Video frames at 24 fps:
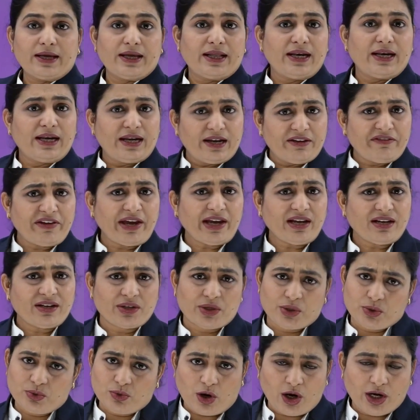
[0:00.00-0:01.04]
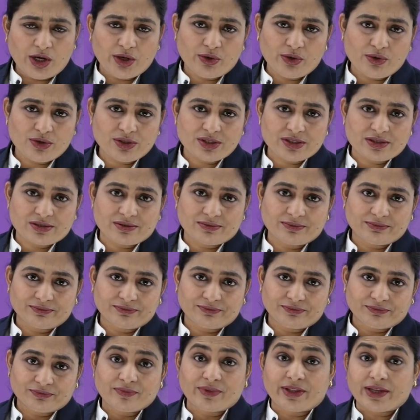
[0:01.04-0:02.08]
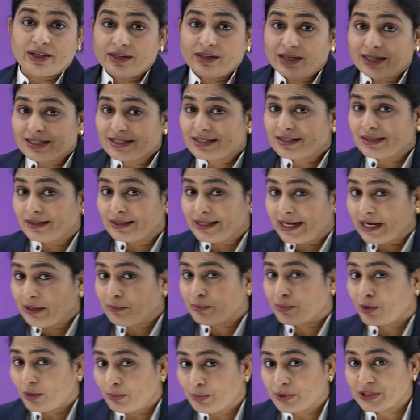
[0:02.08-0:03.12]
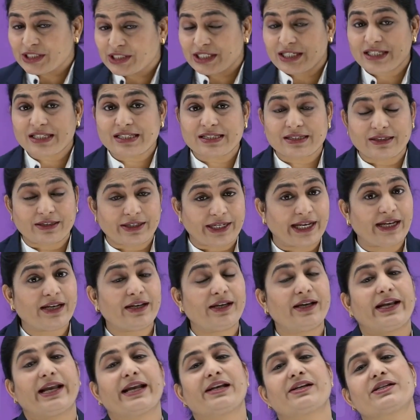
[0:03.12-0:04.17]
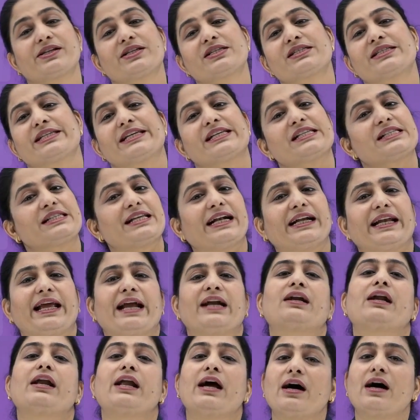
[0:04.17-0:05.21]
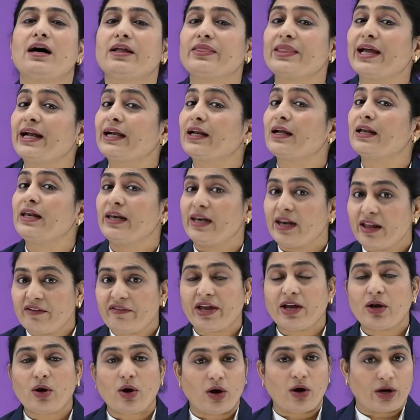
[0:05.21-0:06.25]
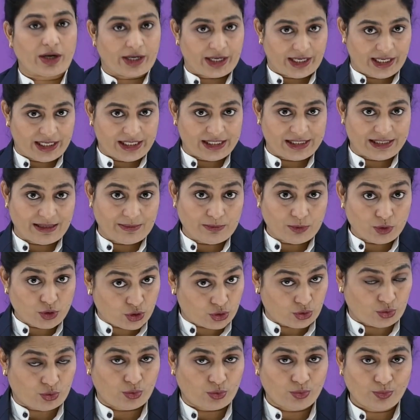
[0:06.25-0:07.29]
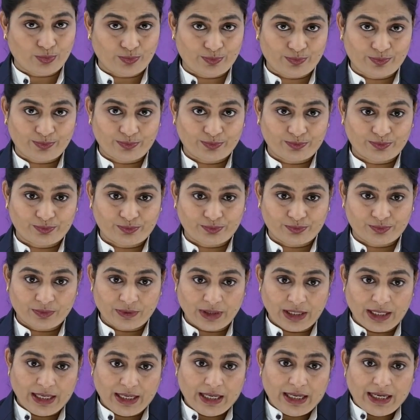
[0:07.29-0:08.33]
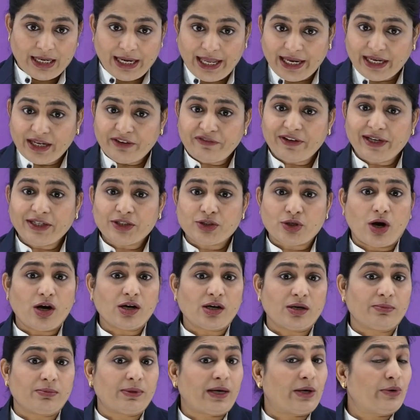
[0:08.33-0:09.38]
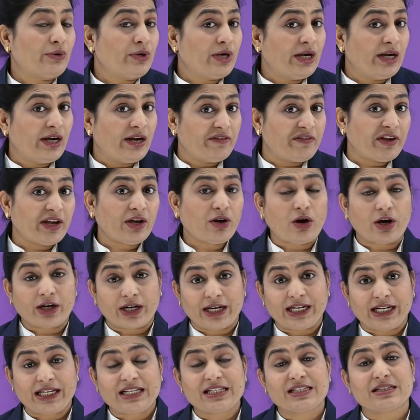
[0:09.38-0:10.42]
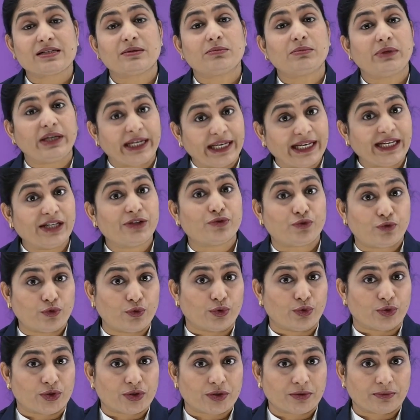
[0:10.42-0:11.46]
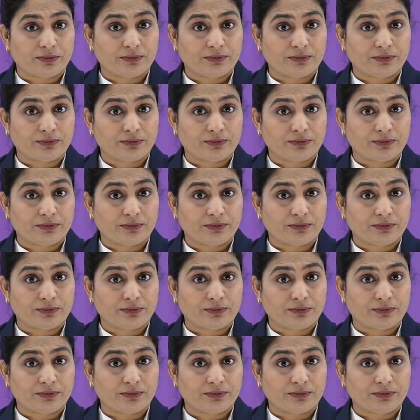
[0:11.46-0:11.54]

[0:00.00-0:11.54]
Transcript: Living, you all knows, there are certain properties, certain characteristics that a living organism show. Like if I talk about living organism need food.